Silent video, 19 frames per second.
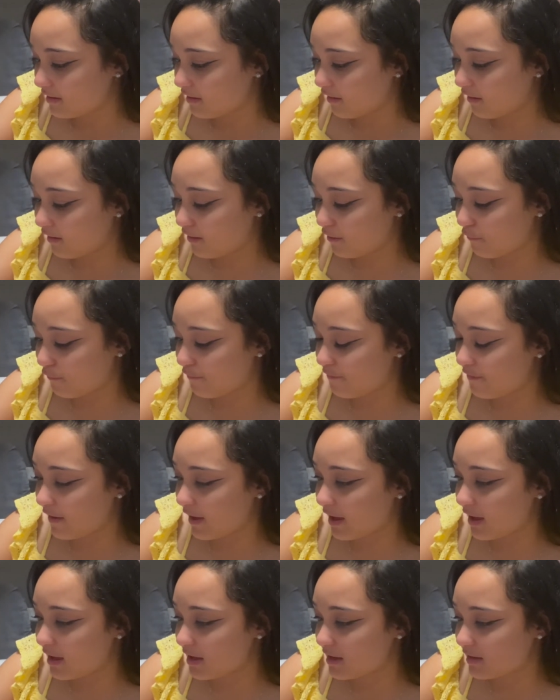her
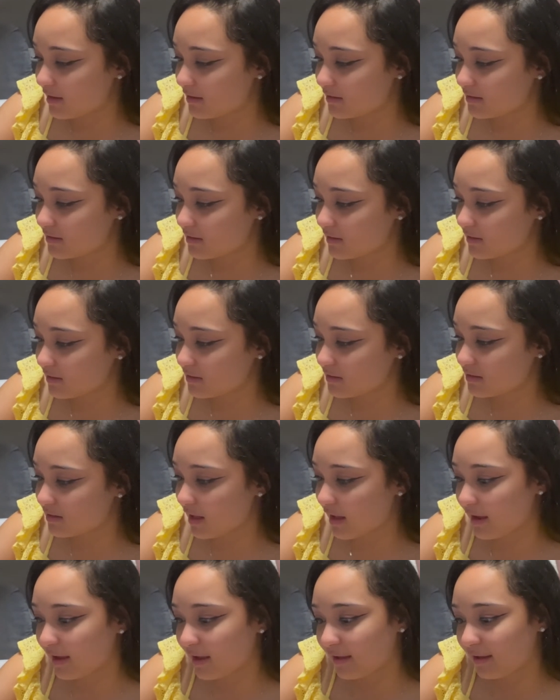face, it's
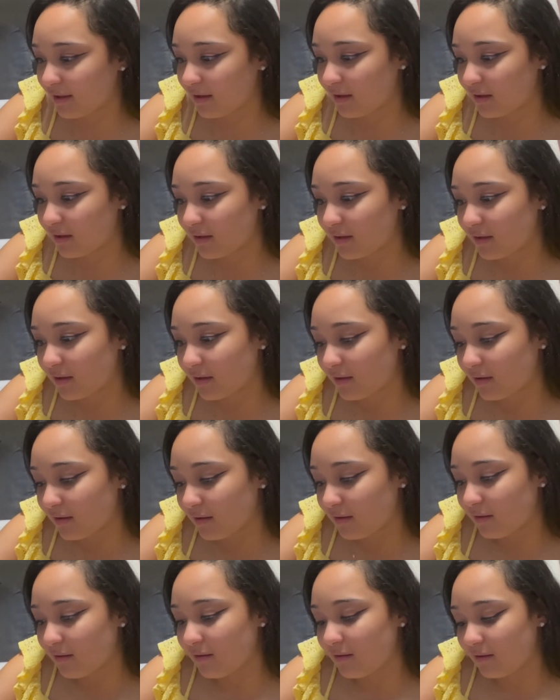like,
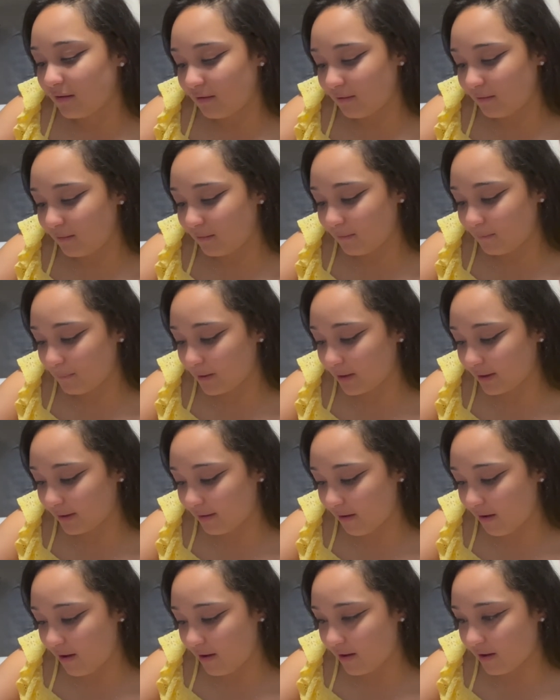oh my
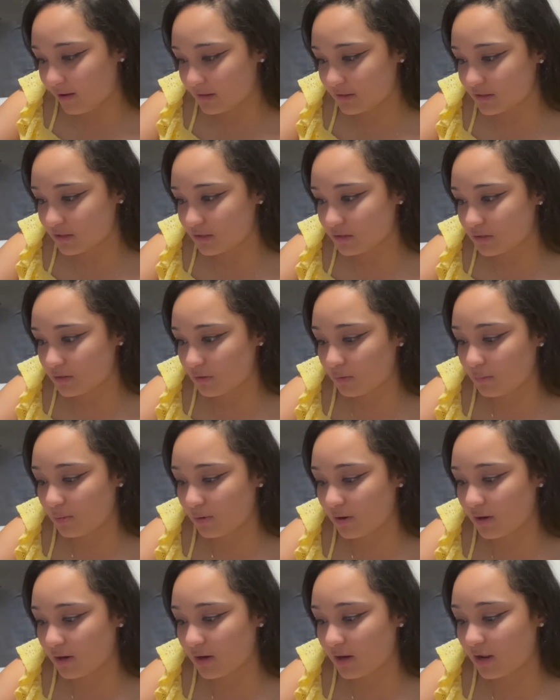gosh, she's so
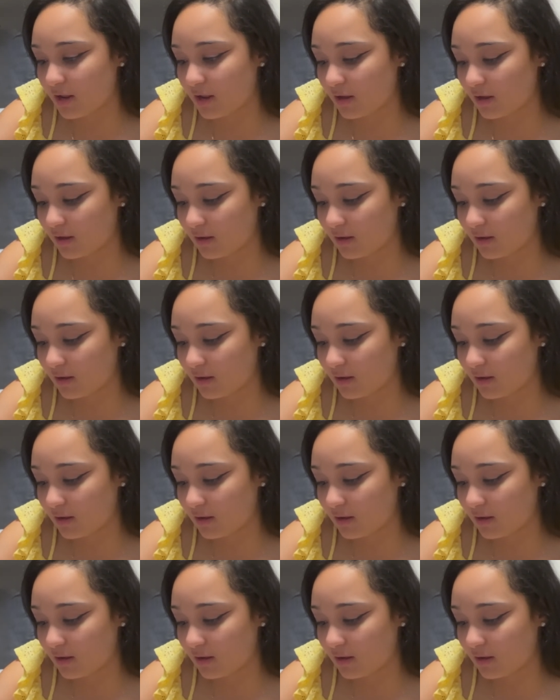pretty.